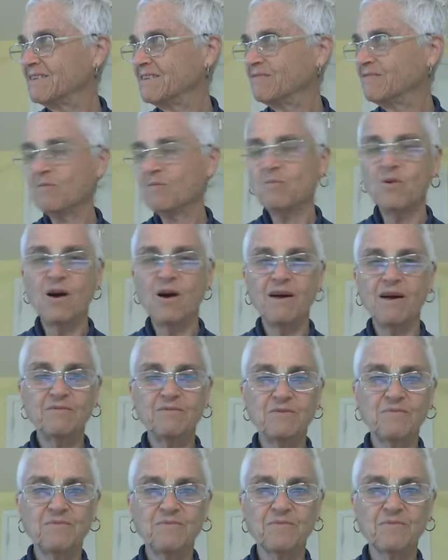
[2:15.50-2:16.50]
from
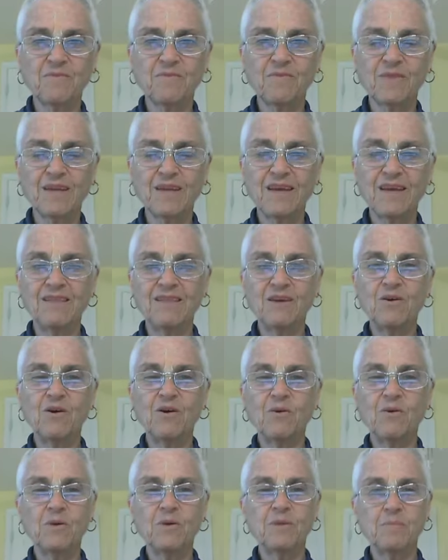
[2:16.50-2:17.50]
Ravana, and they
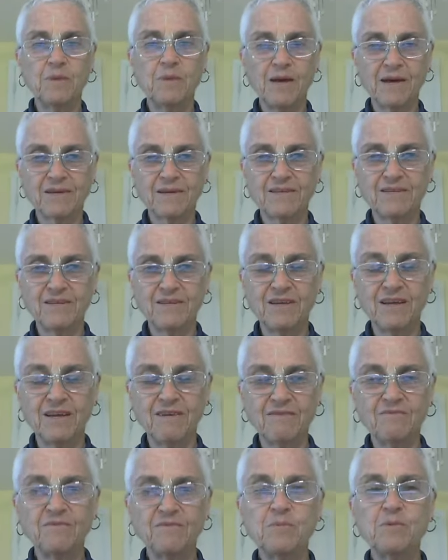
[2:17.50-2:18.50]
all went back to
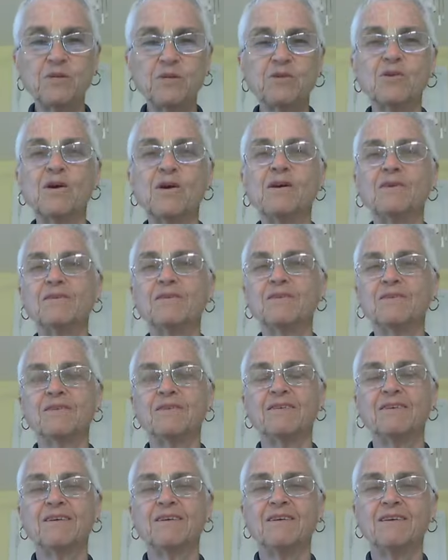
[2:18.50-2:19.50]
Vibhishan,
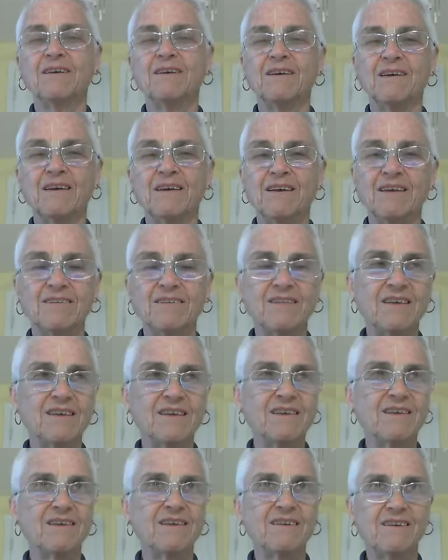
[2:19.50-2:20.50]

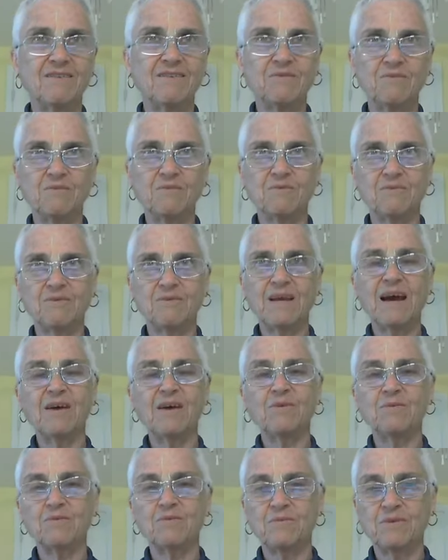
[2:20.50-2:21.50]
who
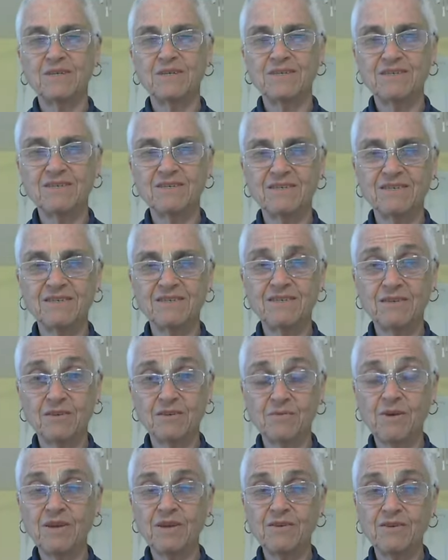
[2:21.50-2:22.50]
now was a
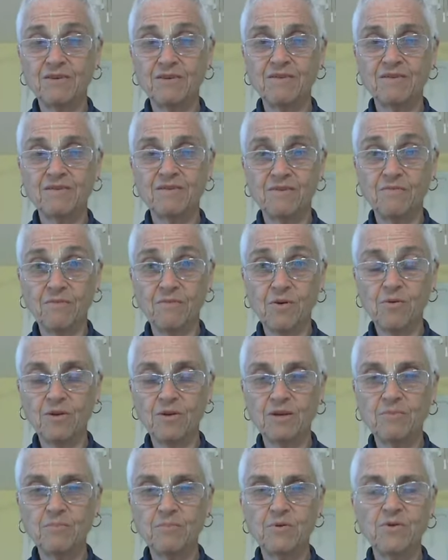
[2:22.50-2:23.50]
surrendered
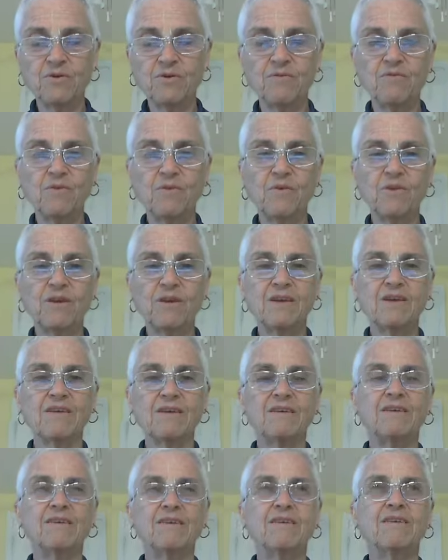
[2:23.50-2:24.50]
devotee, pure devotee
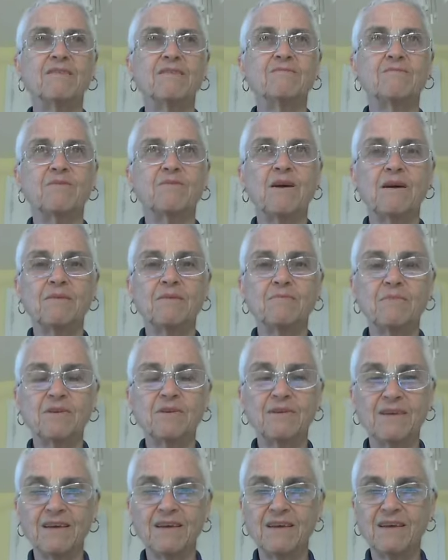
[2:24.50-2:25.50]
of Ram,
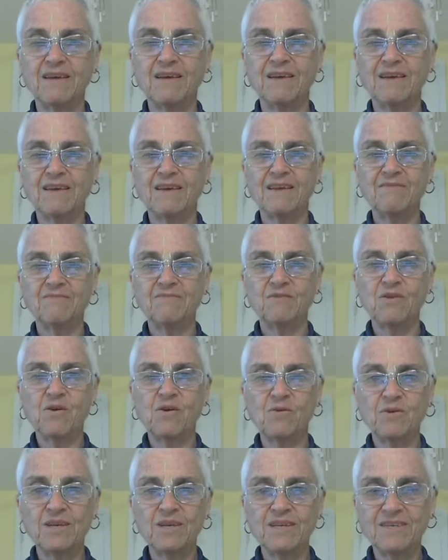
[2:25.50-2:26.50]
even
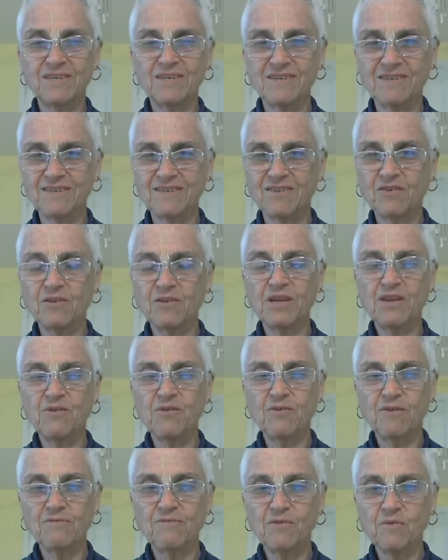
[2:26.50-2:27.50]
though he's the
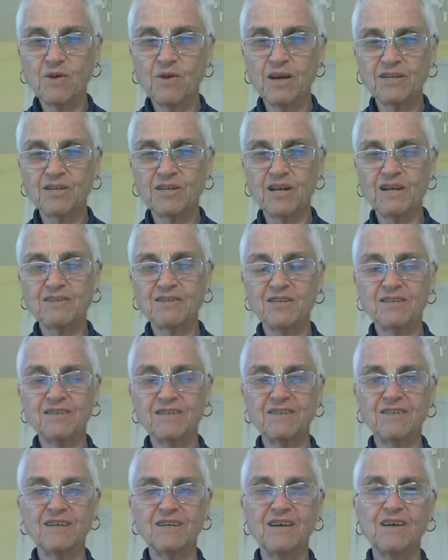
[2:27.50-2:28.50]
leader of the
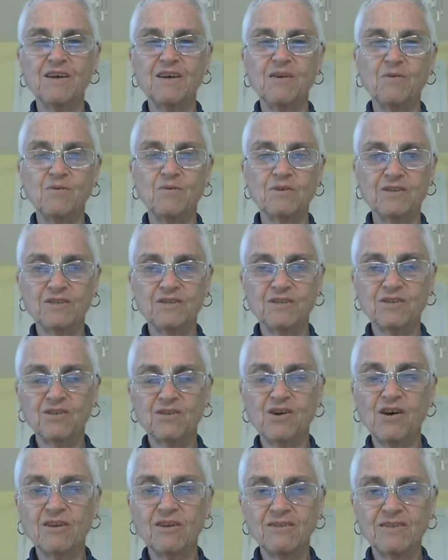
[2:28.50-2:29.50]
Rakshasas, was
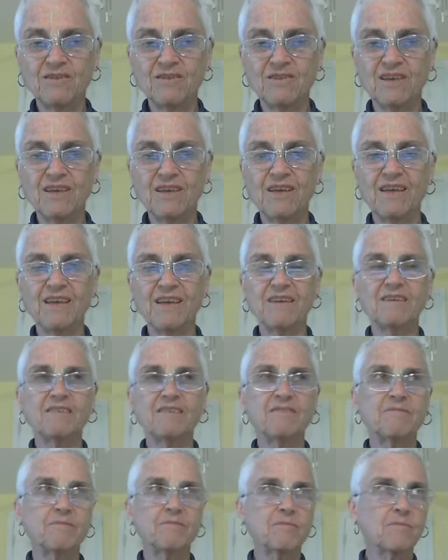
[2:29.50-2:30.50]
installed as the
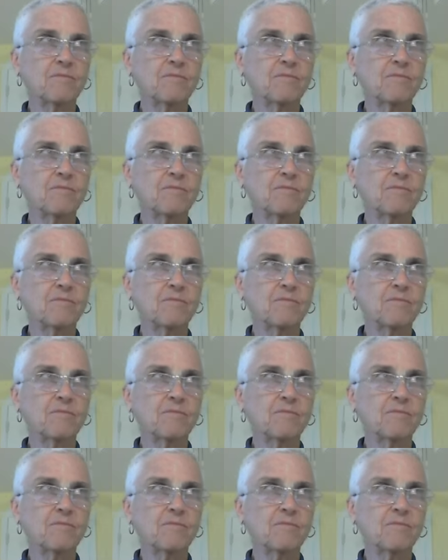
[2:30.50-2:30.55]
king